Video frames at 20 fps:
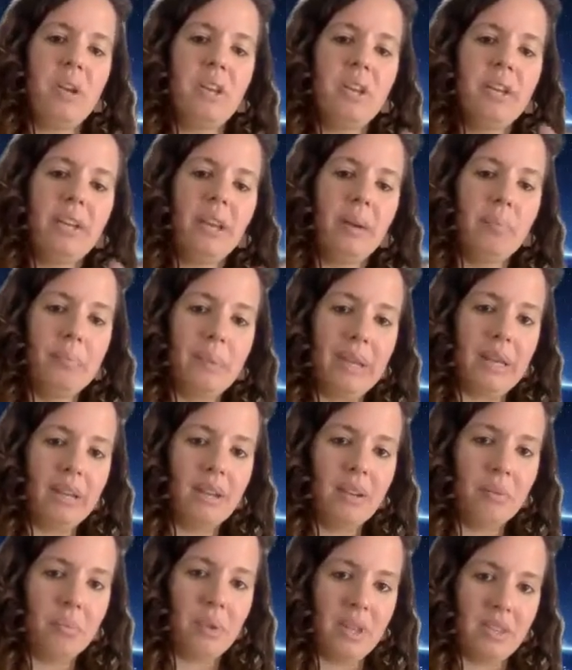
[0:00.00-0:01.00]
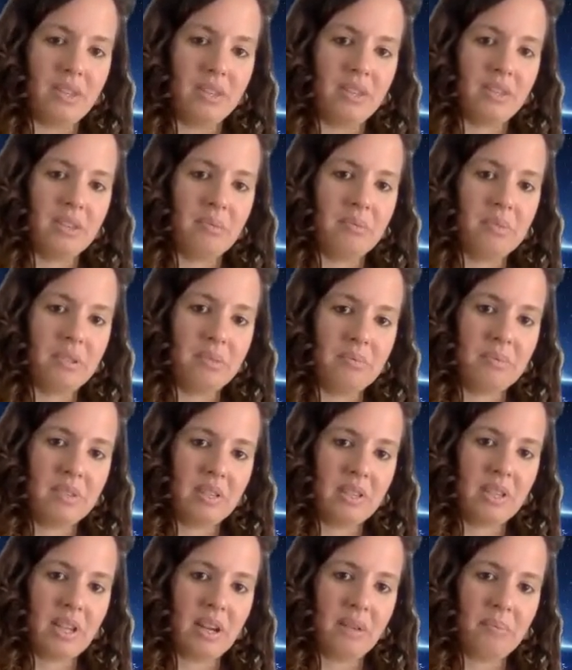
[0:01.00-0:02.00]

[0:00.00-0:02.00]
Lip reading: you get bitten and when the symptoms come